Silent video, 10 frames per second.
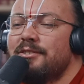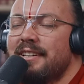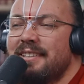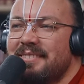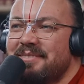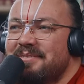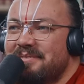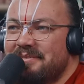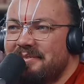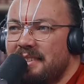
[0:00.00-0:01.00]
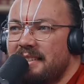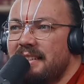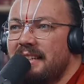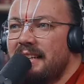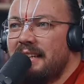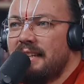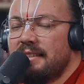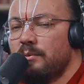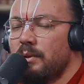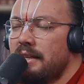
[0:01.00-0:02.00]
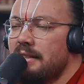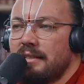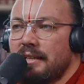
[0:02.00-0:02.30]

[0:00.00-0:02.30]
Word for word: ready, right? I didn't want to hear